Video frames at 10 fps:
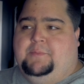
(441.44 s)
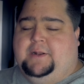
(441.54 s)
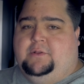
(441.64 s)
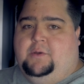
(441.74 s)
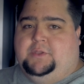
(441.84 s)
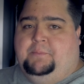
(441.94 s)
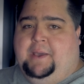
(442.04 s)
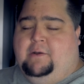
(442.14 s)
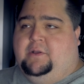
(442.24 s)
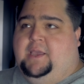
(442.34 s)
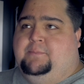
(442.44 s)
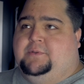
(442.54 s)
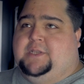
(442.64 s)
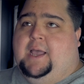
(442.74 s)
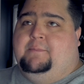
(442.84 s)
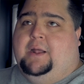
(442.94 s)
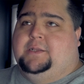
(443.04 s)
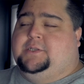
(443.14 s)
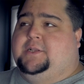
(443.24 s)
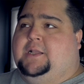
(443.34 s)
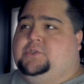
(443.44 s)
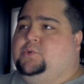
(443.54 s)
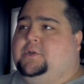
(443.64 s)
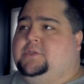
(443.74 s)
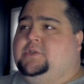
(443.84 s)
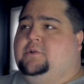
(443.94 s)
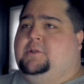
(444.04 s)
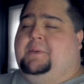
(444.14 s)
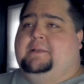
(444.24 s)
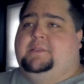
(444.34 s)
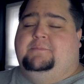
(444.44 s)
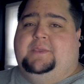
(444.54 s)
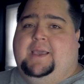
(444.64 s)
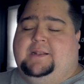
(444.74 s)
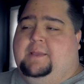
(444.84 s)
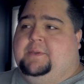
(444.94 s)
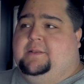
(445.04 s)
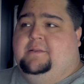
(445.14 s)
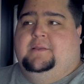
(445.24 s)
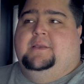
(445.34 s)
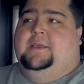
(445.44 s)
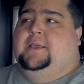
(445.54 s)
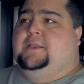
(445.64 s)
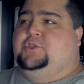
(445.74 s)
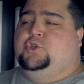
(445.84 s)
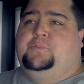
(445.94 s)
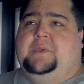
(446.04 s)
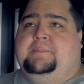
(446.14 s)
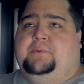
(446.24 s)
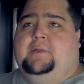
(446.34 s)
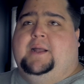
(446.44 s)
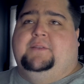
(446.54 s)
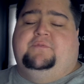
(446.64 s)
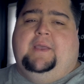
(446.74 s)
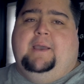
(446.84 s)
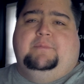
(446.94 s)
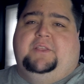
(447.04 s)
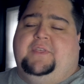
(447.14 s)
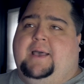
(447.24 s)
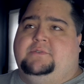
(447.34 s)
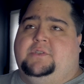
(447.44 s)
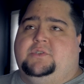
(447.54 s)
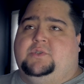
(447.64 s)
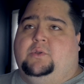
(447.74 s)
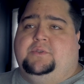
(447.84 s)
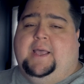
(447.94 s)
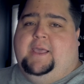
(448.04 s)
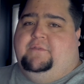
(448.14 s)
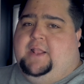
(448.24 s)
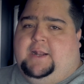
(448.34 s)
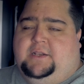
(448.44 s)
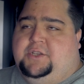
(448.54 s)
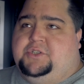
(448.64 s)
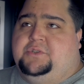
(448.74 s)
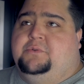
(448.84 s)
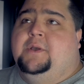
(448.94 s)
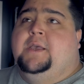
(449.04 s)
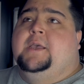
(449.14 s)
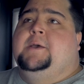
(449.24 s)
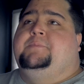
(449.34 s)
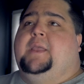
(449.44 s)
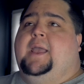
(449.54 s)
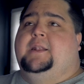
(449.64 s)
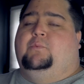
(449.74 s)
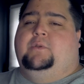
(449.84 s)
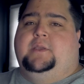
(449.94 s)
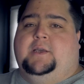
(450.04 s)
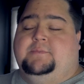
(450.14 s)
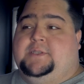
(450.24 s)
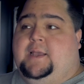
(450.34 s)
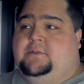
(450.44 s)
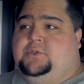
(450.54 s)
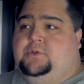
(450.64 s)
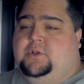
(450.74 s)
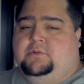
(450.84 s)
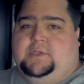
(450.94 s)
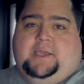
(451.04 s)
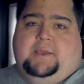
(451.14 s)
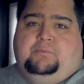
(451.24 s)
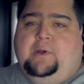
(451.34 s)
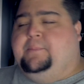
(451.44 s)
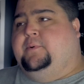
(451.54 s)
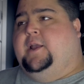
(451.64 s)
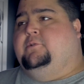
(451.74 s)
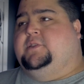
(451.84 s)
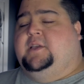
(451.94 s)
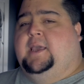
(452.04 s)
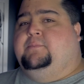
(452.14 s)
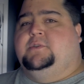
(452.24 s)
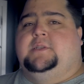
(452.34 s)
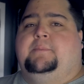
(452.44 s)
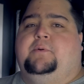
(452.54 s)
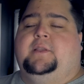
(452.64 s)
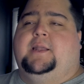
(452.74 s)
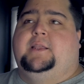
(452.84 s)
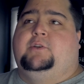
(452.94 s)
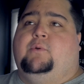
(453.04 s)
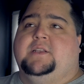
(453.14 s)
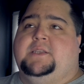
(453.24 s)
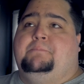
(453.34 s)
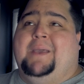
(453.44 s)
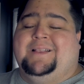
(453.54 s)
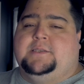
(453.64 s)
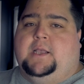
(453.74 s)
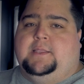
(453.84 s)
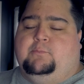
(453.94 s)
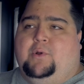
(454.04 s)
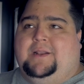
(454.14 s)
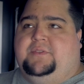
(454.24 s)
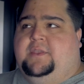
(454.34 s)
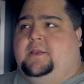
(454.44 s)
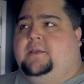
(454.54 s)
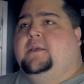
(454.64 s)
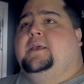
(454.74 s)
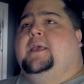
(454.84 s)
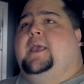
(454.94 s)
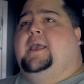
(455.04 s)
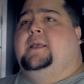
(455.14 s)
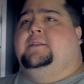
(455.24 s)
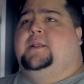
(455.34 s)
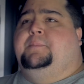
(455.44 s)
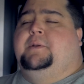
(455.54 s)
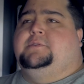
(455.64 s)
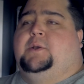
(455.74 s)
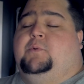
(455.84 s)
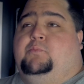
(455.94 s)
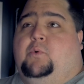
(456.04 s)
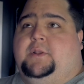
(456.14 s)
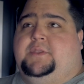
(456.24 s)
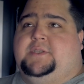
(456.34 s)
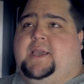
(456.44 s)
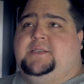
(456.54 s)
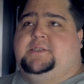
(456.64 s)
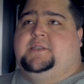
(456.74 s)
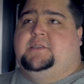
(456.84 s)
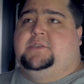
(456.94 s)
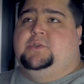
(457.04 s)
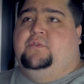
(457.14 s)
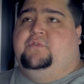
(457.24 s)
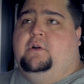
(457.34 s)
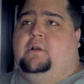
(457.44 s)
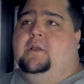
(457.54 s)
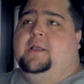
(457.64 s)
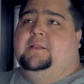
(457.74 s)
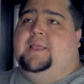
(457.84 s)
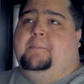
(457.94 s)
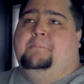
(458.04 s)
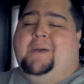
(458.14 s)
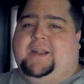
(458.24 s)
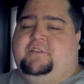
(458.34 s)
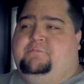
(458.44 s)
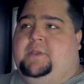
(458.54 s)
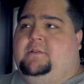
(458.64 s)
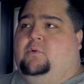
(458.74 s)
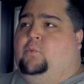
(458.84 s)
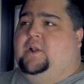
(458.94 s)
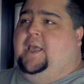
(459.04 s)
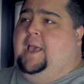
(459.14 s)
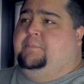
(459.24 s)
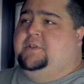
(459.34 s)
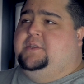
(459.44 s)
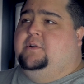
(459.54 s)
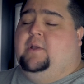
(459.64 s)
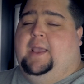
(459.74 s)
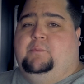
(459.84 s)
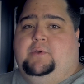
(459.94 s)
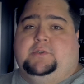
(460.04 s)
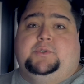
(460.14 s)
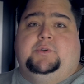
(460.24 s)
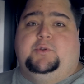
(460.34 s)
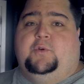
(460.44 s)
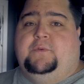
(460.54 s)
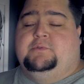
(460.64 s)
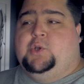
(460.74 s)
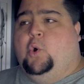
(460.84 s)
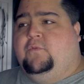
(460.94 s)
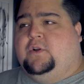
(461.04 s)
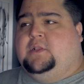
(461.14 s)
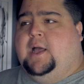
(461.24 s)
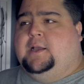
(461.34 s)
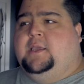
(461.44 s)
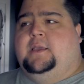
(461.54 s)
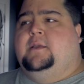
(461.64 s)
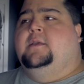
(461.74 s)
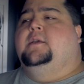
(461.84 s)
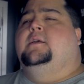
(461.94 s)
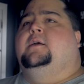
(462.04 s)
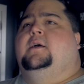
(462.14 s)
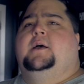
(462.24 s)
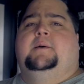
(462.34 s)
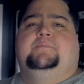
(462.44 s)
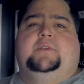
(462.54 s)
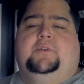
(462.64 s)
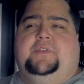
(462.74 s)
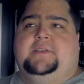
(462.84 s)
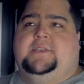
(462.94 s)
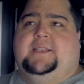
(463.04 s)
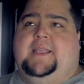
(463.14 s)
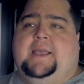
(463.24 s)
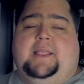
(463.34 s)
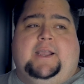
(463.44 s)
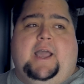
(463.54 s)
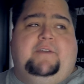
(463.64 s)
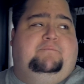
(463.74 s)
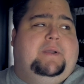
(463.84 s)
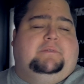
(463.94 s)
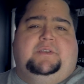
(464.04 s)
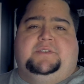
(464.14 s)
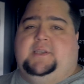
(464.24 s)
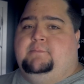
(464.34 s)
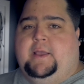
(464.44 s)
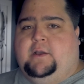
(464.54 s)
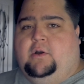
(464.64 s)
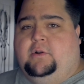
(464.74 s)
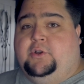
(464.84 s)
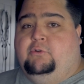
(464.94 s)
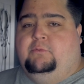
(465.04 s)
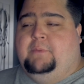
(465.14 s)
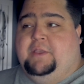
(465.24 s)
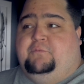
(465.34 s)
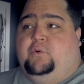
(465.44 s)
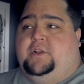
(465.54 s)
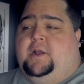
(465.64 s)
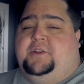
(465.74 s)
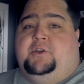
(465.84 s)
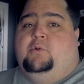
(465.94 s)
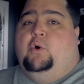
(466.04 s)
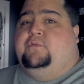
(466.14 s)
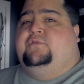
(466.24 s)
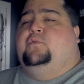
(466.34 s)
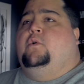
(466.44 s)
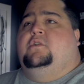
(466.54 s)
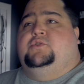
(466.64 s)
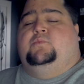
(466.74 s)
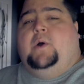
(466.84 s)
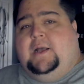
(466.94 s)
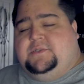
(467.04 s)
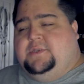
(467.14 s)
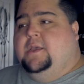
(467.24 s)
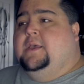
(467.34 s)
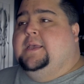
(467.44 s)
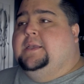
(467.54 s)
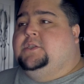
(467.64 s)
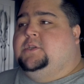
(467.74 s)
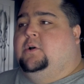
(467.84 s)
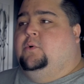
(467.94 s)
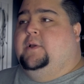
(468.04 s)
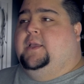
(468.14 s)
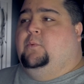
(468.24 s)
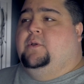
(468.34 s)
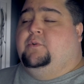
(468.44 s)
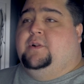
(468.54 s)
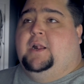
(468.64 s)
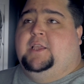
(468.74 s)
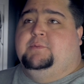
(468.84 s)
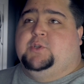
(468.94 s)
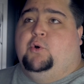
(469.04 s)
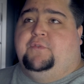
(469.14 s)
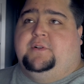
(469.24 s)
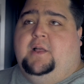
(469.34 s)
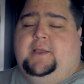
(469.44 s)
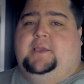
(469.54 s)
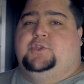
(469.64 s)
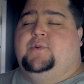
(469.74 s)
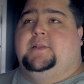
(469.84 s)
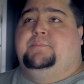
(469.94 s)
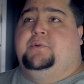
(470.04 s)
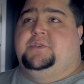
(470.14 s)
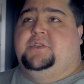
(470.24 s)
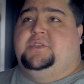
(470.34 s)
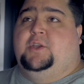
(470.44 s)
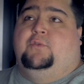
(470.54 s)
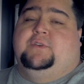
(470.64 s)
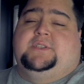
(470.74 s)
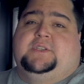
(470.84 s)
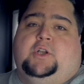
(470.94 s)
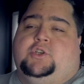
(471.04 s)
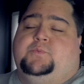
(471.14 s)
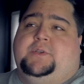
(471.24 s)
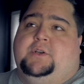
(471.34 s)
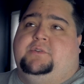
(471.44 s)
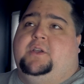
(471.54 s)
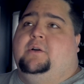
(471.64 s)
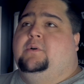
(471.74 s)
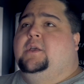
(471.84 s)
about at all with the power cables, I'm honestly not too concerned about them yet. I mean, two people out of how many thousands sold, I haven't had an issue. And it really comes down to, you know, taking proper care with the cables, not putting any crazy bends on them or anything. And it appears like with one of these cases, at least so far, that might have been what happened here. And we also don't know if he was overclocking, you know, things like that. Like, I've barely seen my card go, my 4090 go over 400 watts. So whether or not he was overclocking and trying to push this thing over 600, we don't know.